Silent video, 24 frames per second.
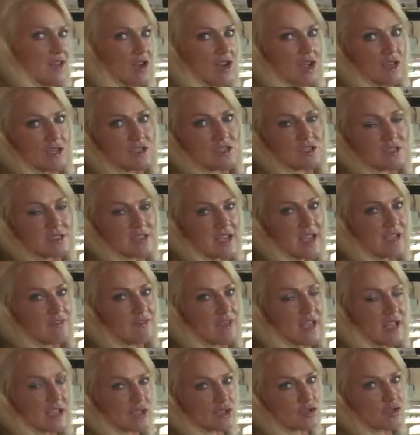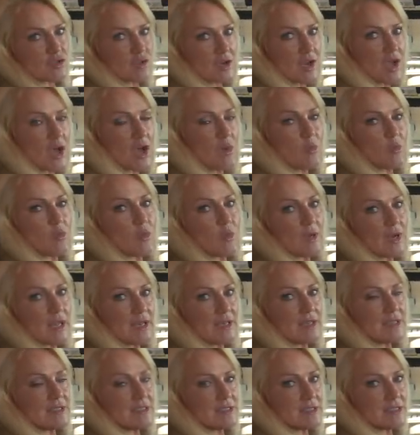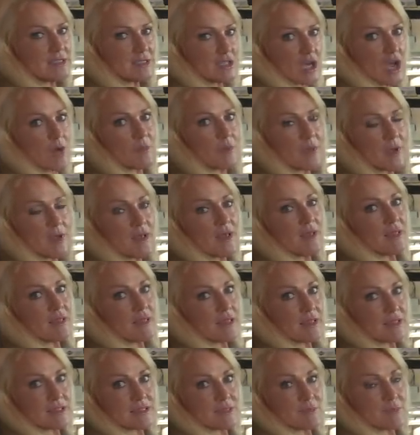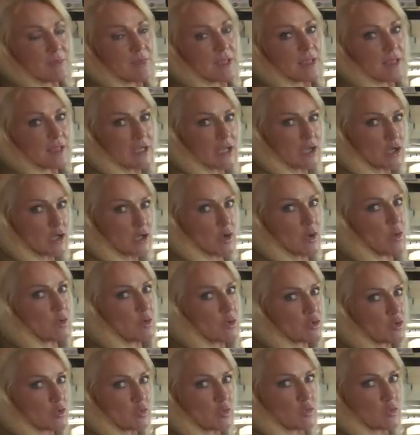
that on just to have extra help when I need to stop this big coach